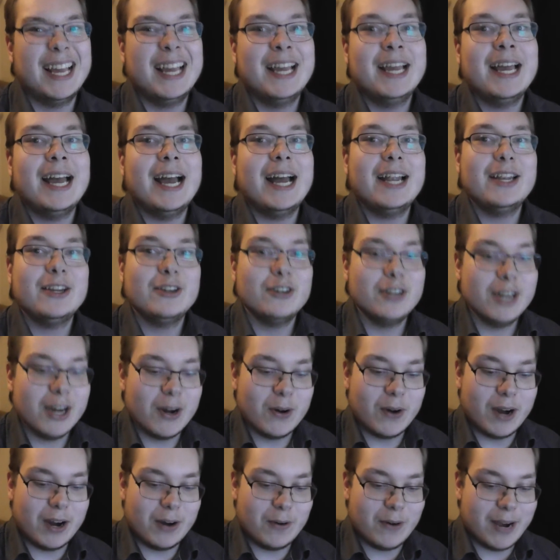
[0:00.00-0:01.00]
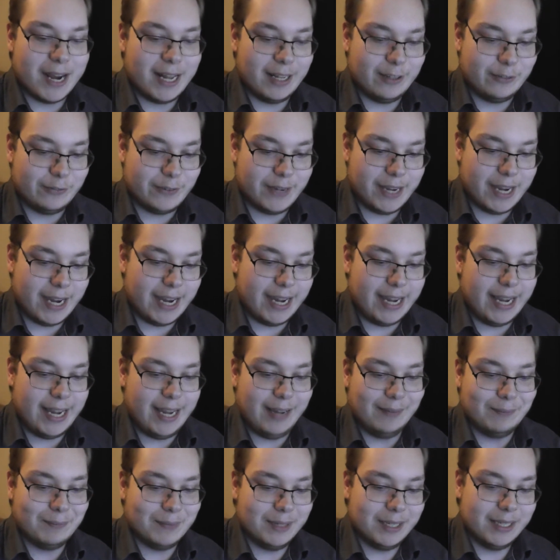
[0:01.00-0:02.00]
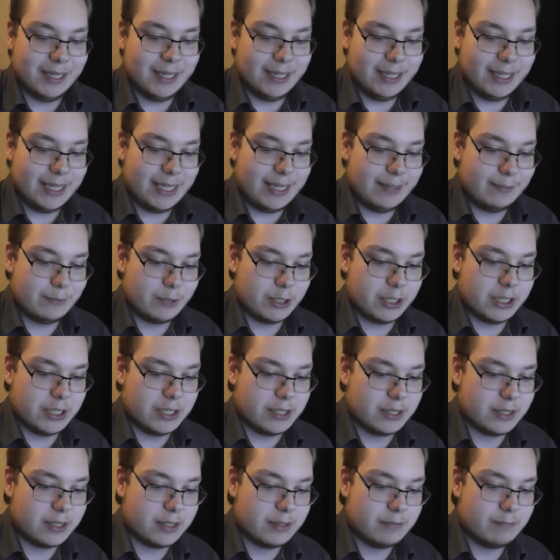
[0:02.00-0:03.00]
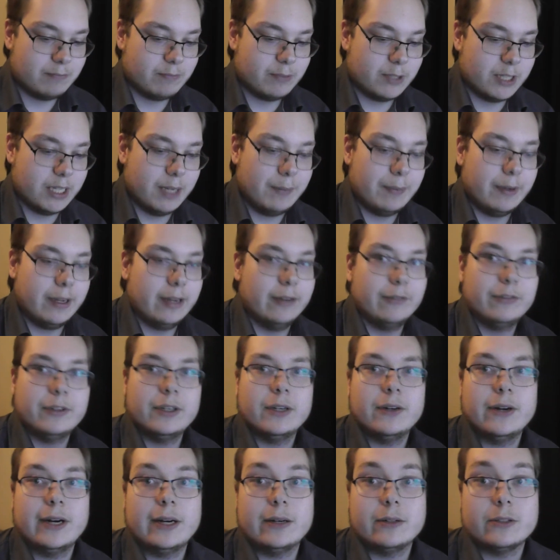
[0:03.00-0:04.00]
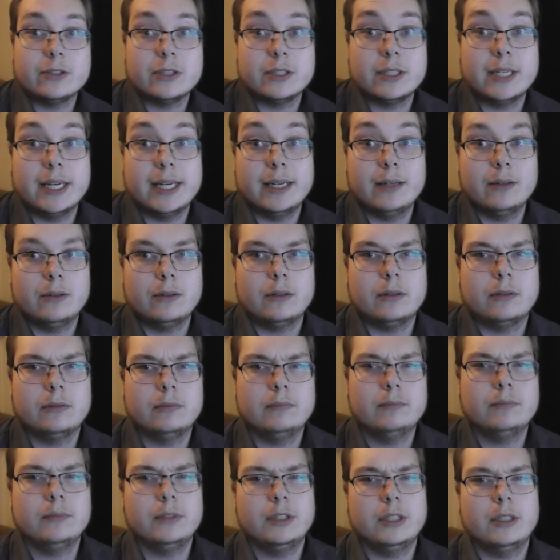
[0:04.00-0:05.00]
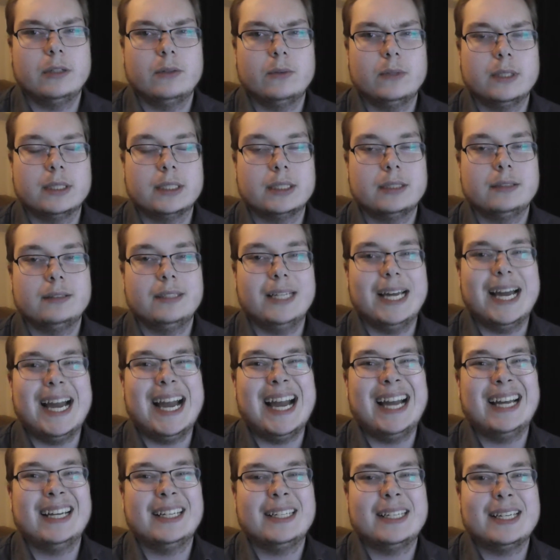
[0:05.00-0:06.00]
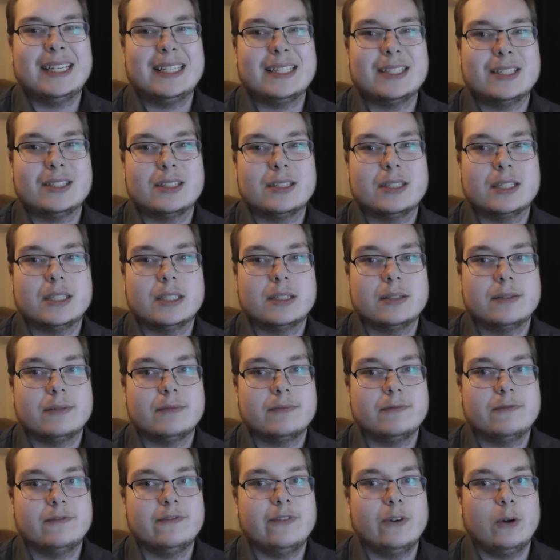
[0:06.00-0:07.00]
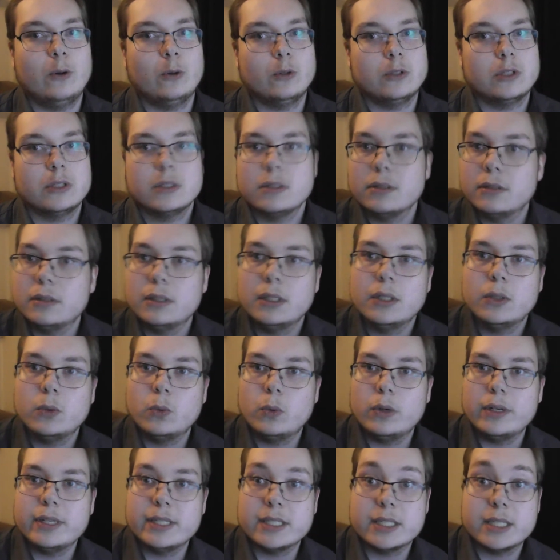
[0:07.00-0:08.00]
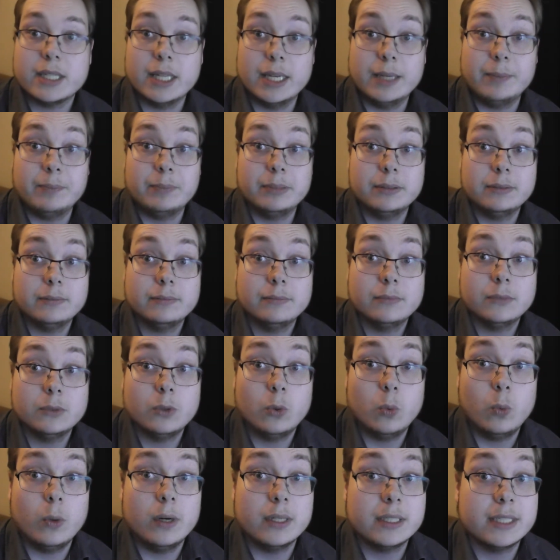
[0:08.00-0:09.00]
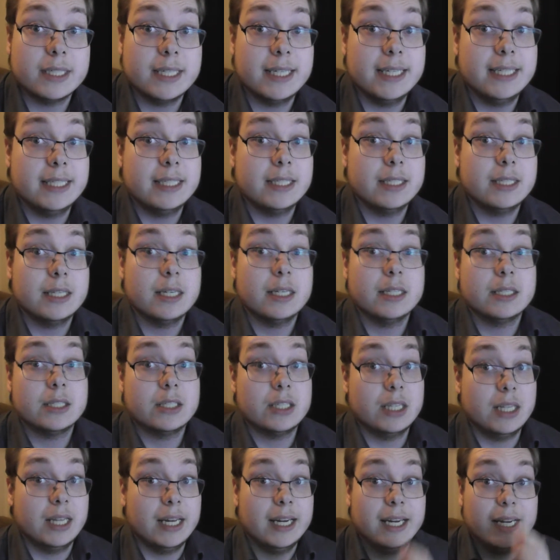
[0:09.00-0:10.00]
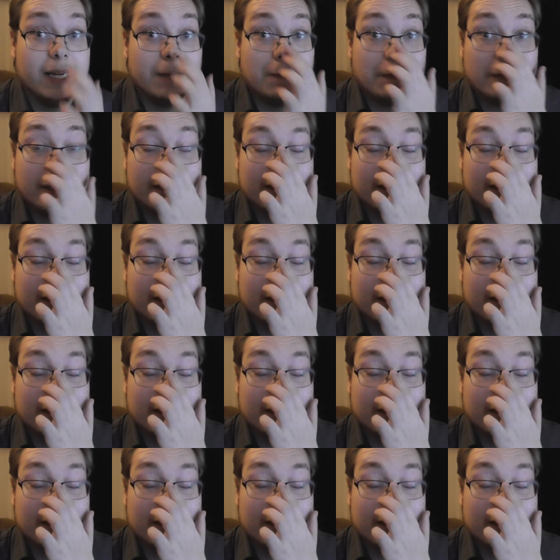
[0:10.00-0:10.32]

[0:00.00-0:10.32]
And you know how healthy I am. I'm just sleeping a few hours a day, or you know what? Nah, that's false. What is sleep? What is sleep?